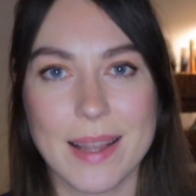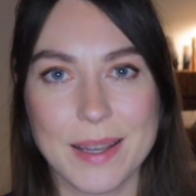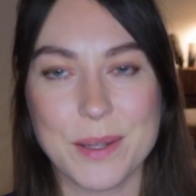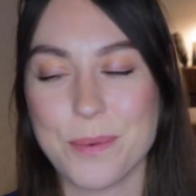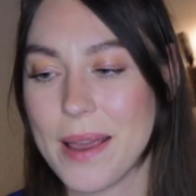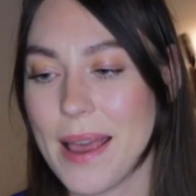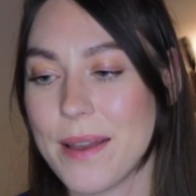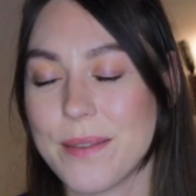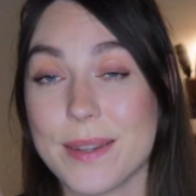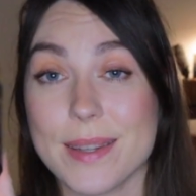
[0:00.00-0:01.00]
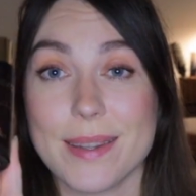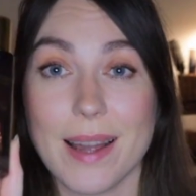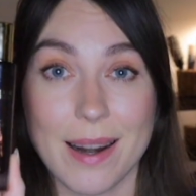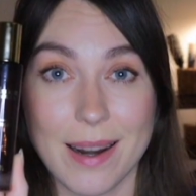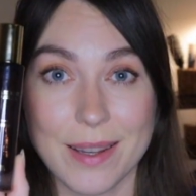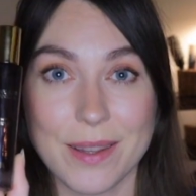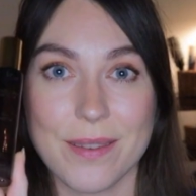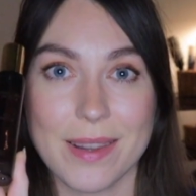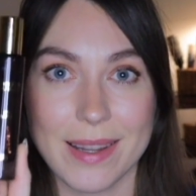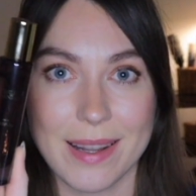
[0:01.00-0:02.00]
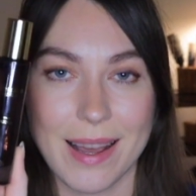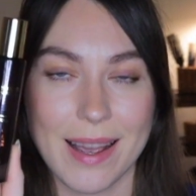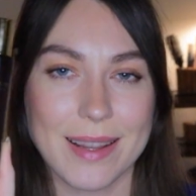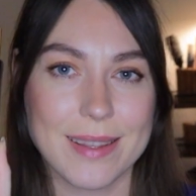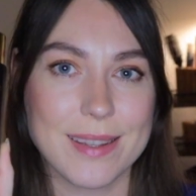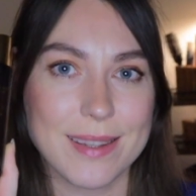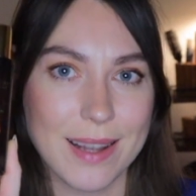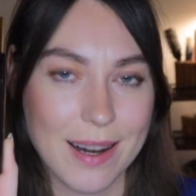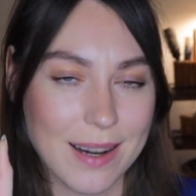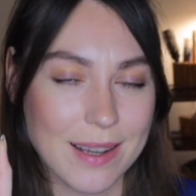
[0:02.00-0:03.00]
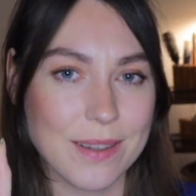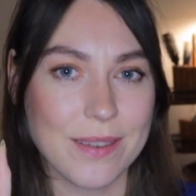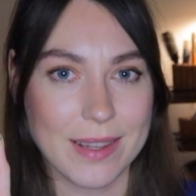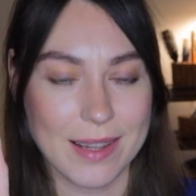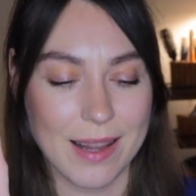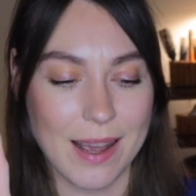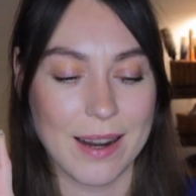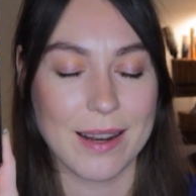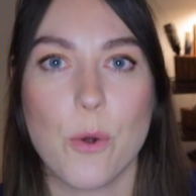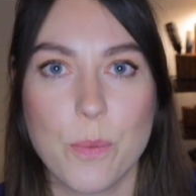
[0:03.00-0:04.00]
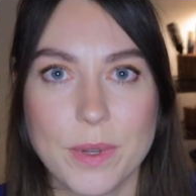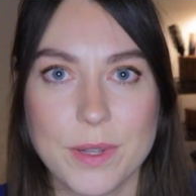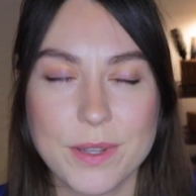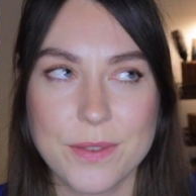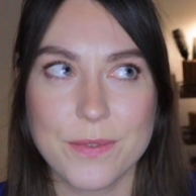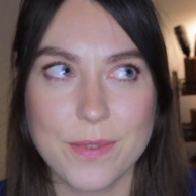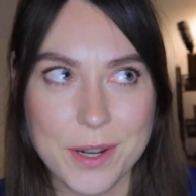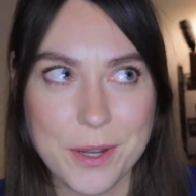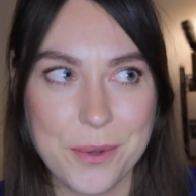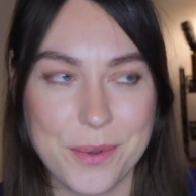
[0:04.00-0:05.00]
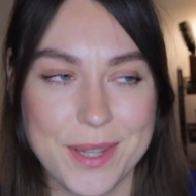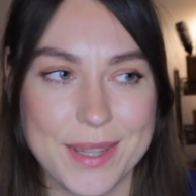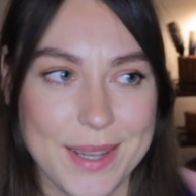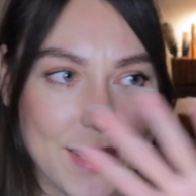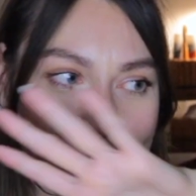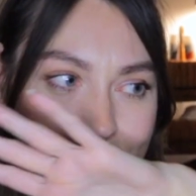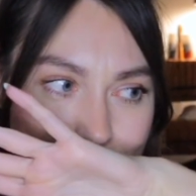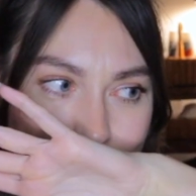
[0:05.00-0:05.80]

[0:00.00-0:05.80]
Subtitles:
next we have Starlight Vanilla, and Starlight Vanilla opens very unisex.